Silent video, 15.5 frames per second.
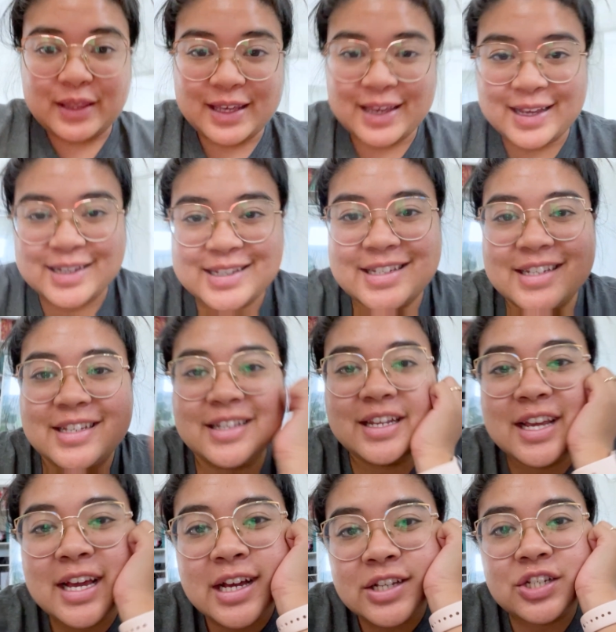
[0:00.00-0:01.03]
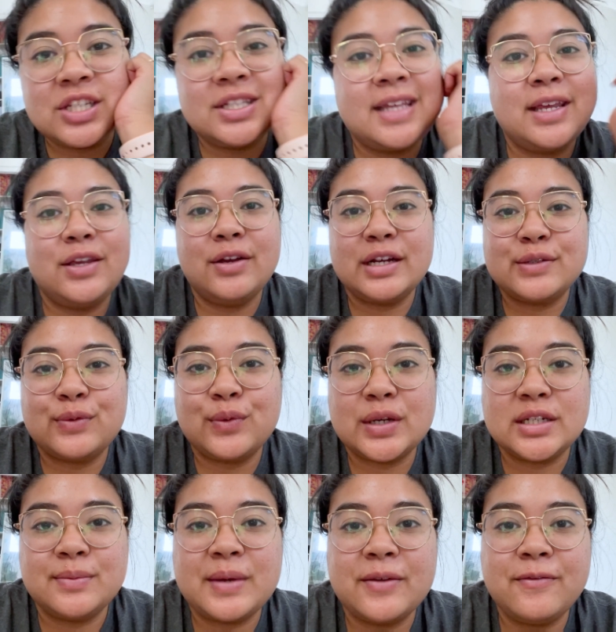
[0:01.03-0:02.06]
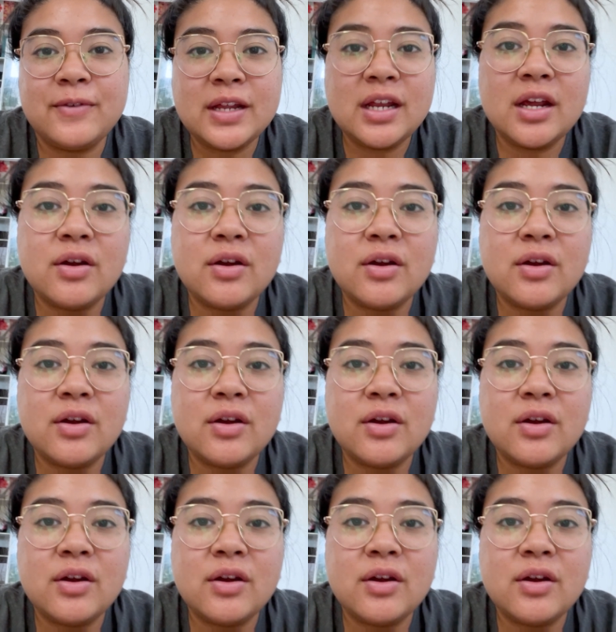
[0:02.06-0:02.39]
this and just thank you guys for watching my video.